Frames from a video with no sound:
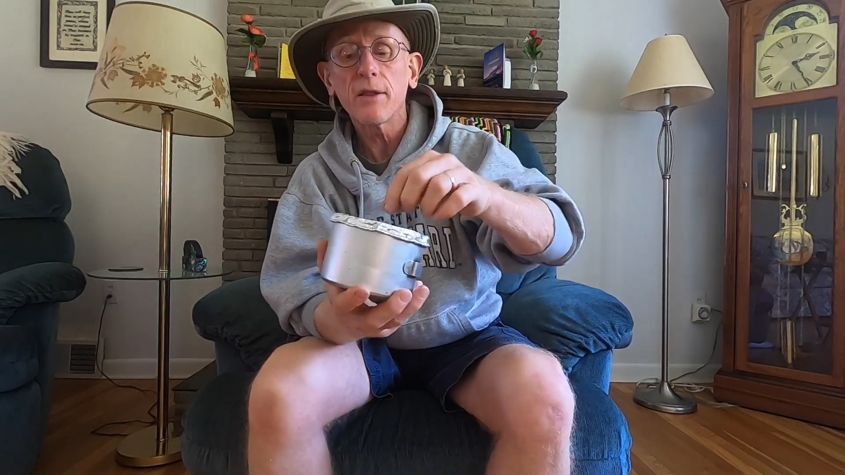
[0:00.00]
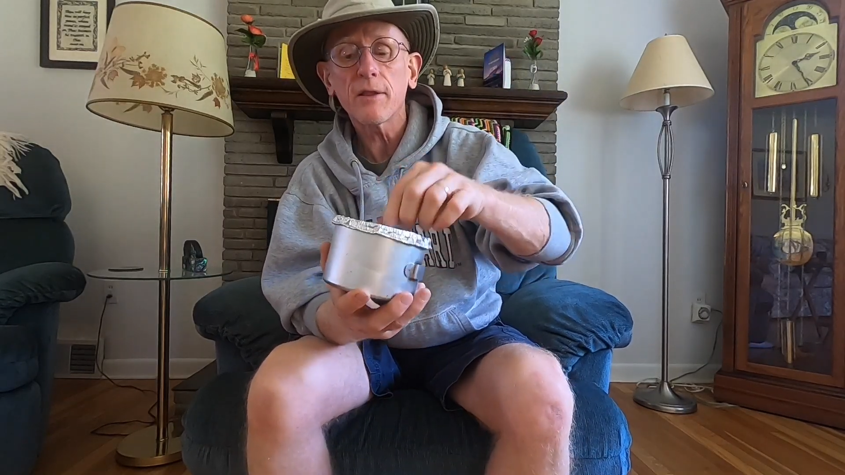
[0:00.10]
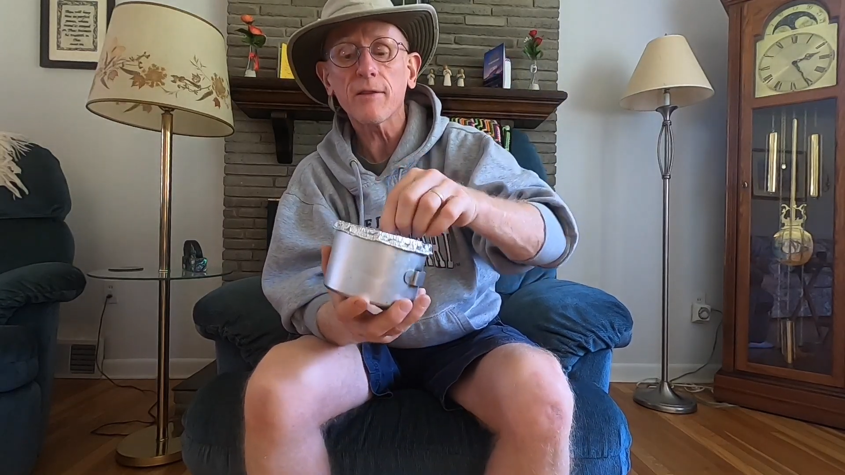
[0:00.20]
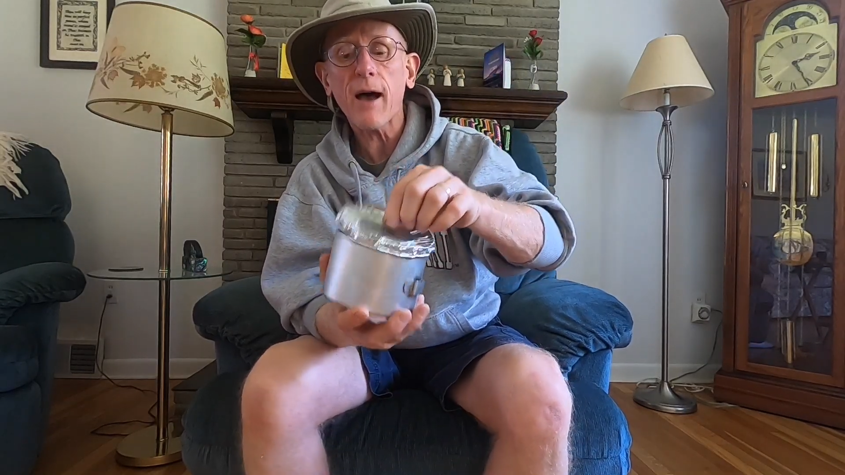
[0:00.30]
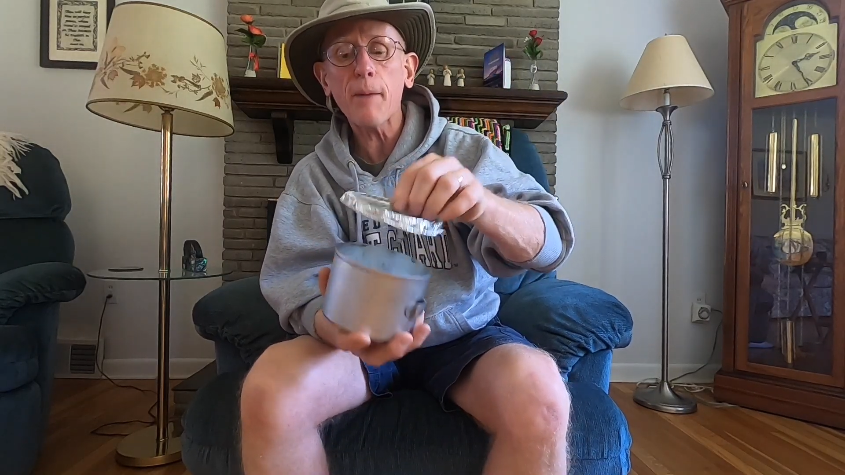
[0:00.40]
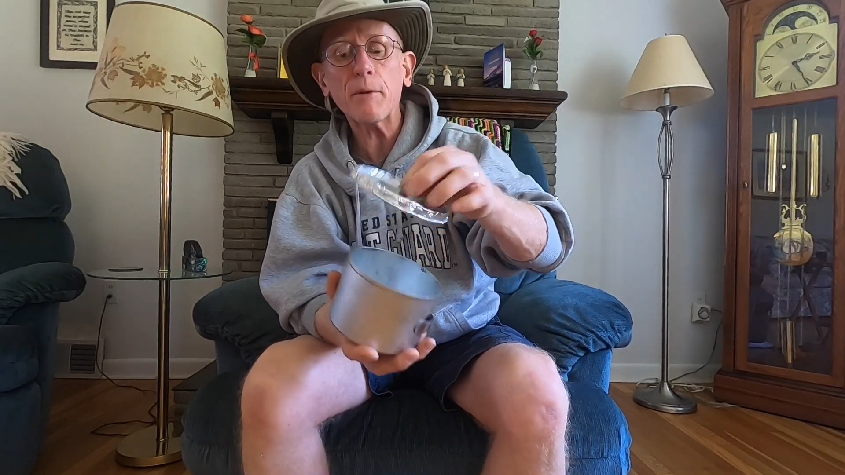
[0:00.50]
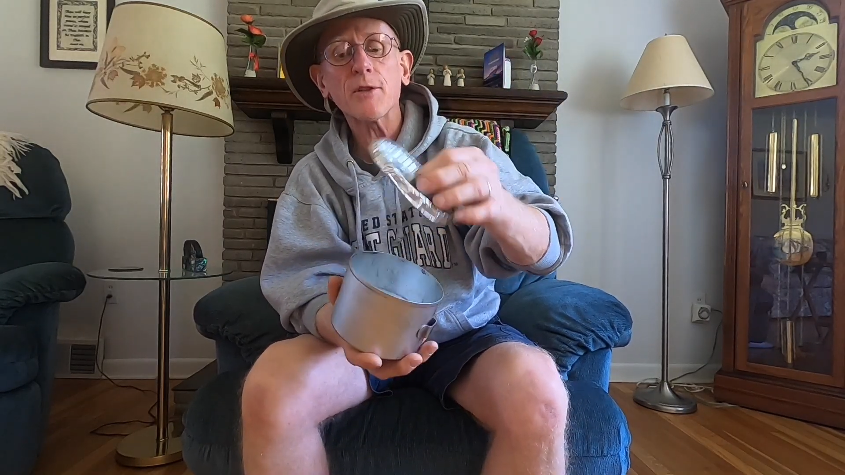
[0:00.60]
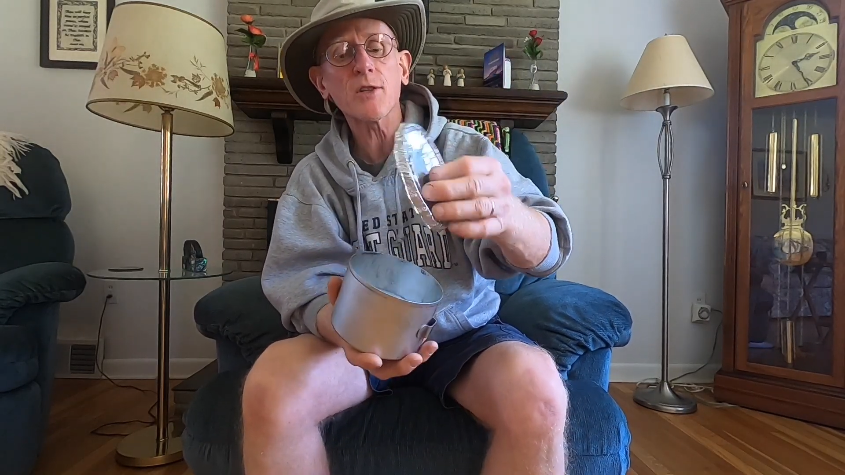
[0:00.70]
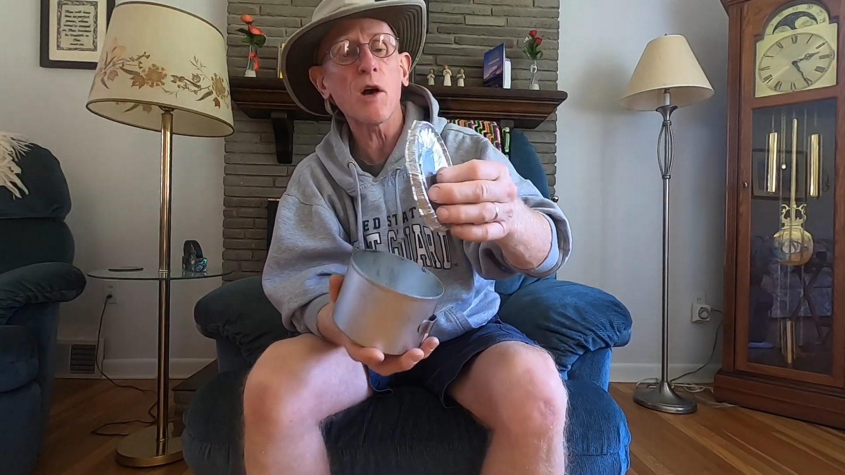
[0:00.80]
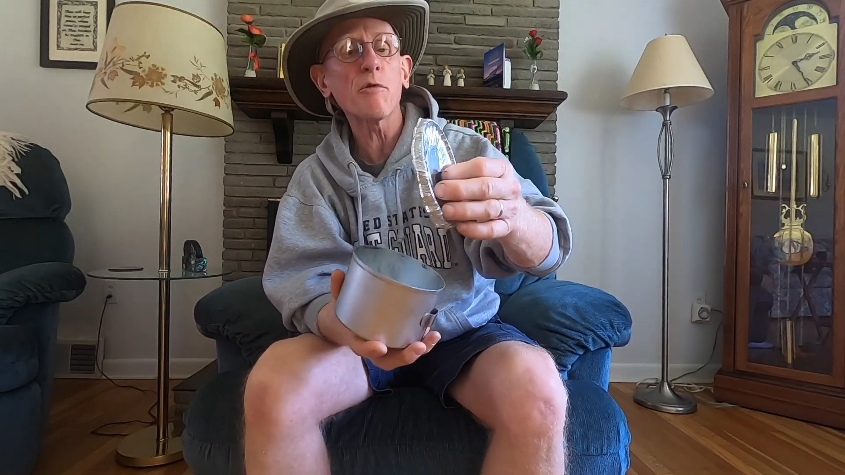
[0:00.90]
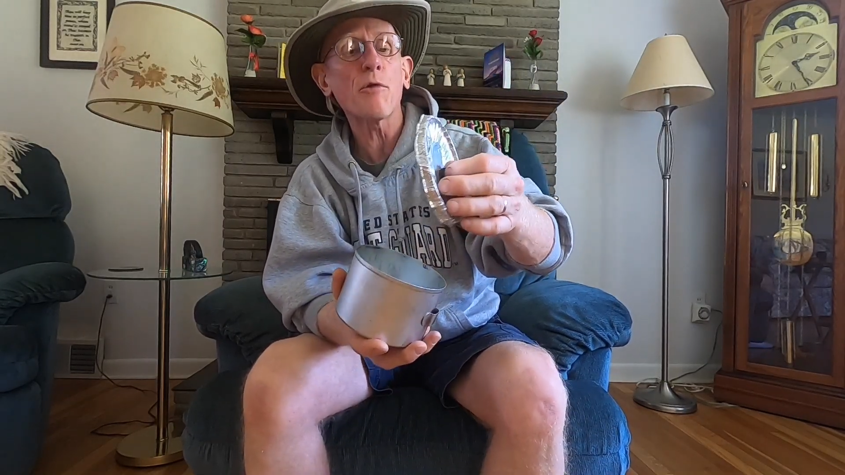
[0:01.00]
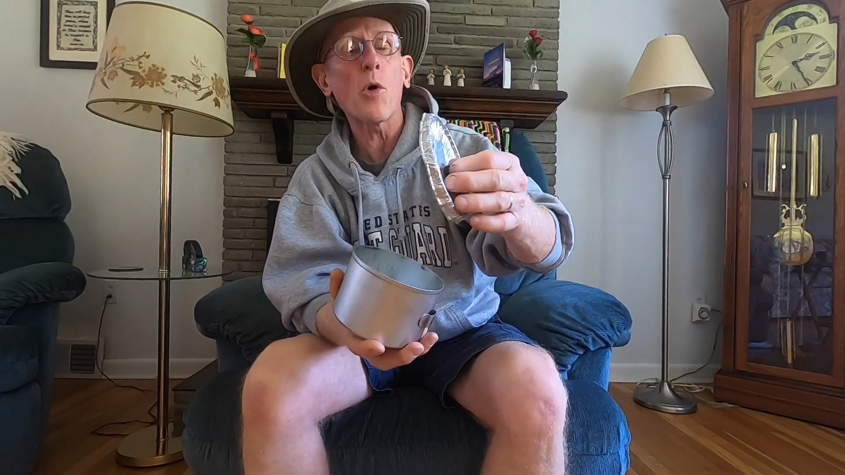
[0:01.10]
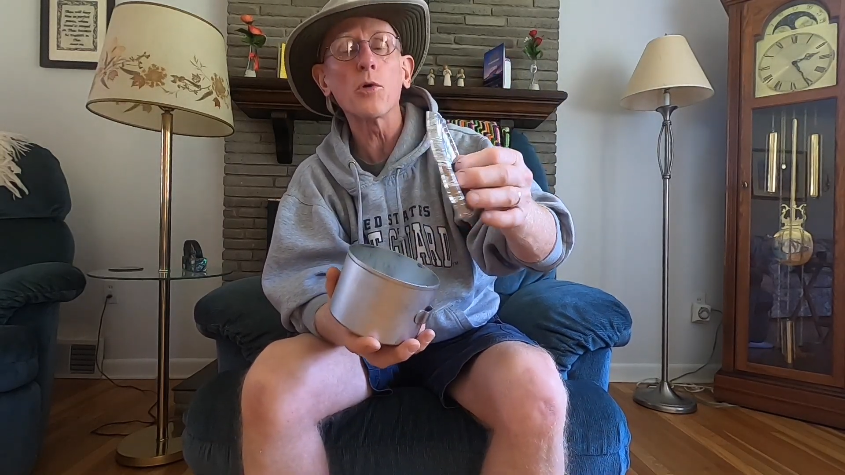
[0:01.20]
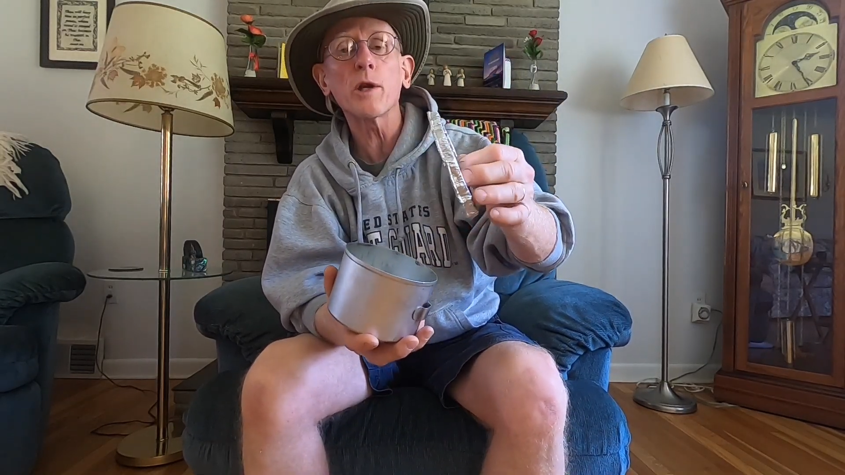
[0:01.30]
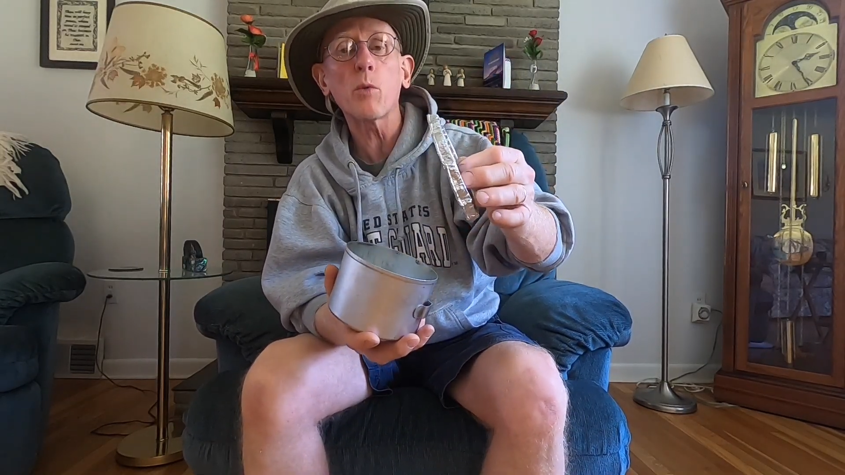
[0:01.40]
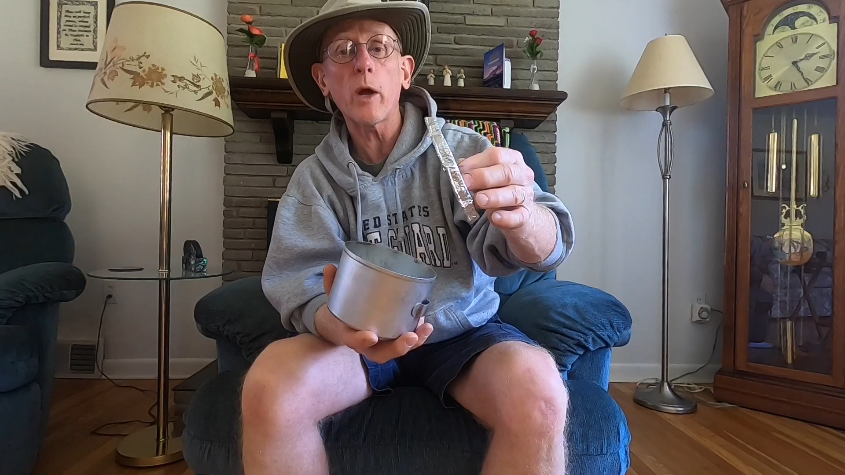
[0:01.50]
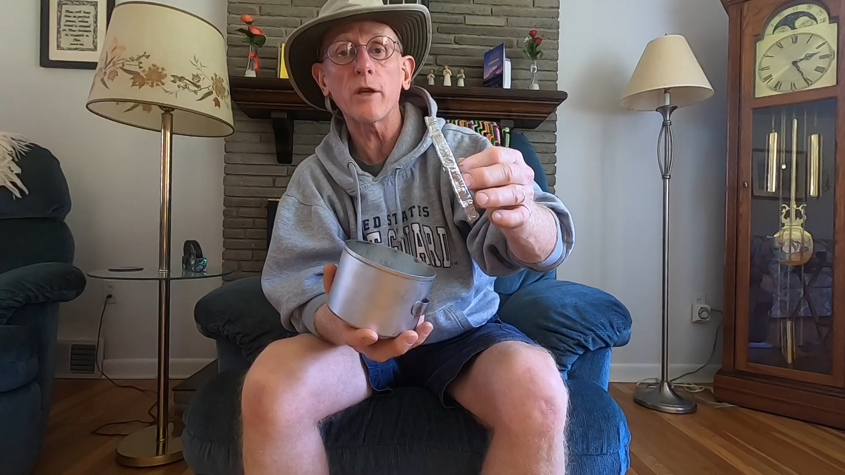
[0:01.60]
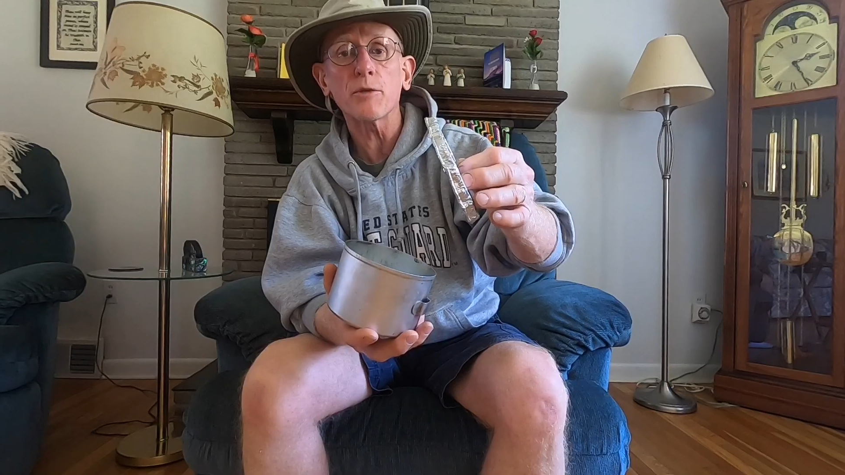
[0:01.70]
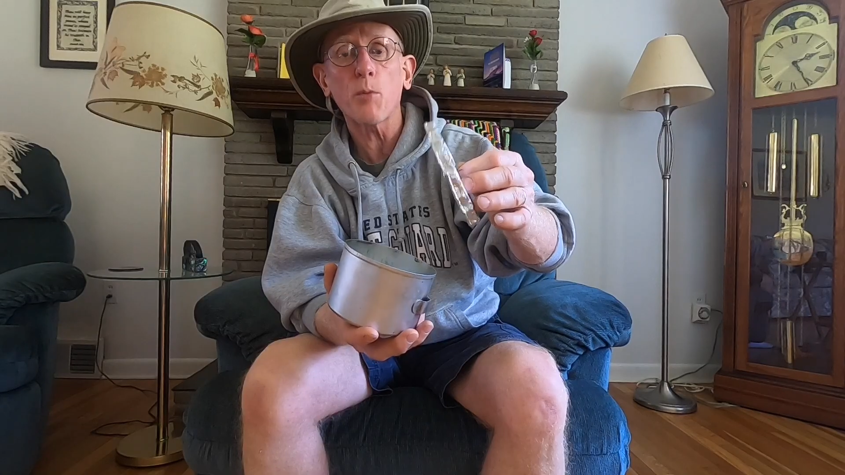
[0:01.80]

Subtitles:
The top itself only weighs